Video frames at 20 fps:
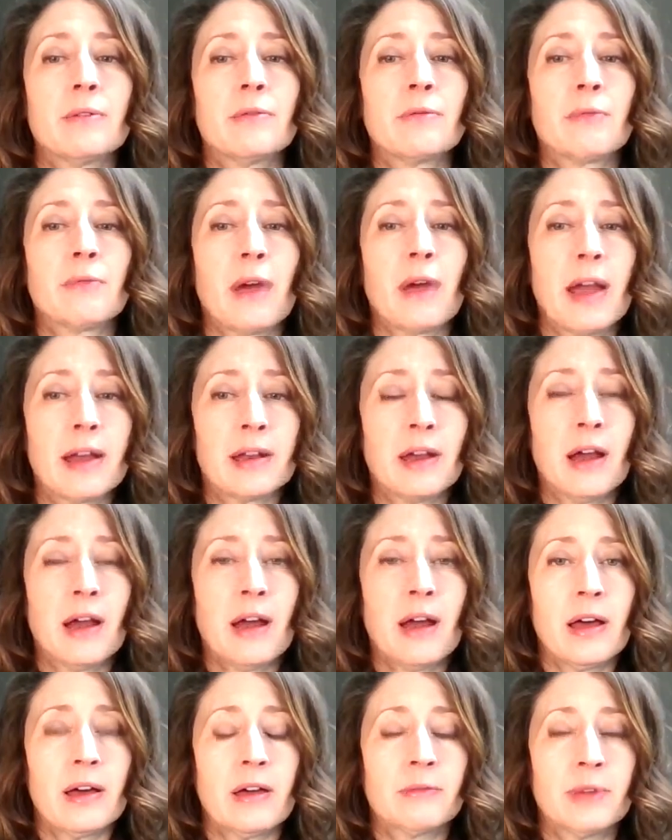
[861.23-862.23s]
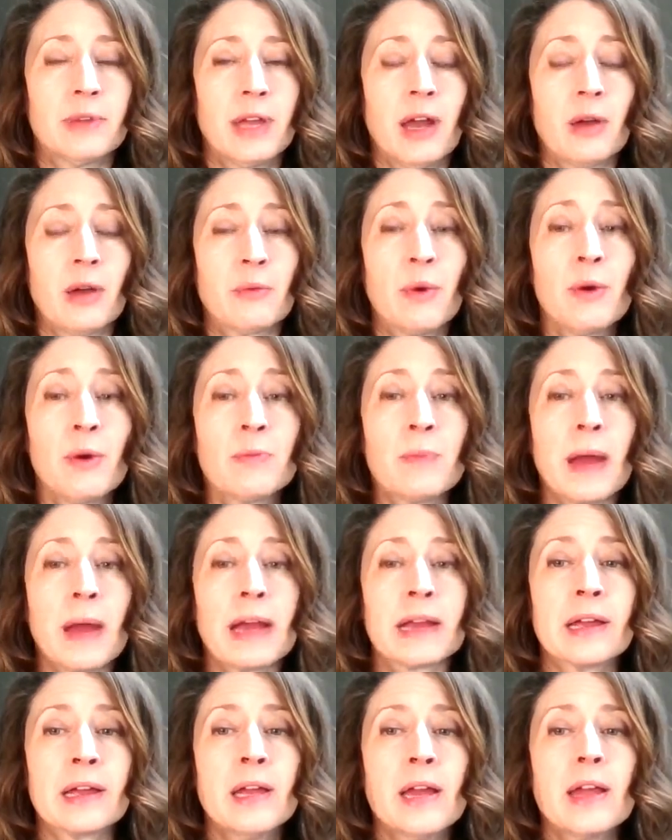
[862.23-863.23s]
ride on a road
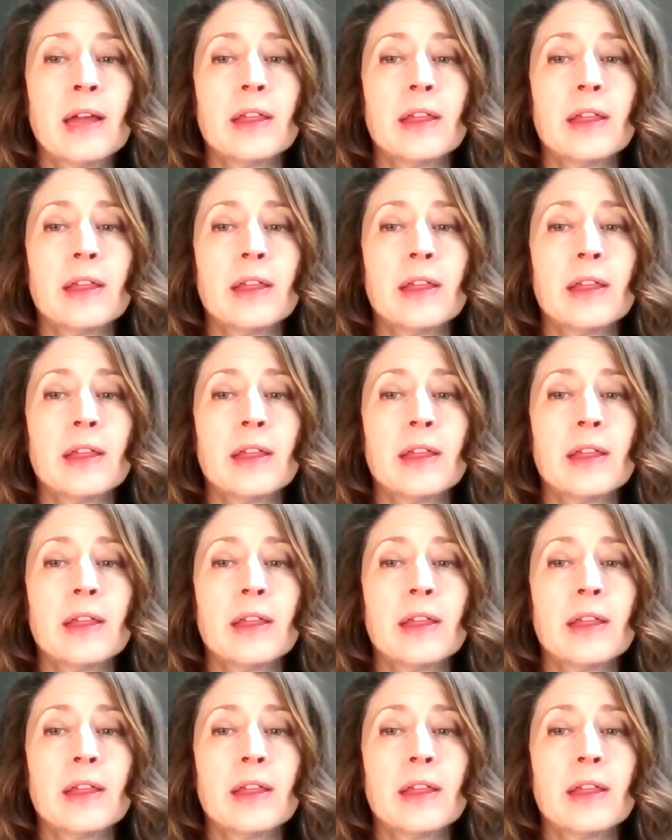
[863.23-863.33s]
bike,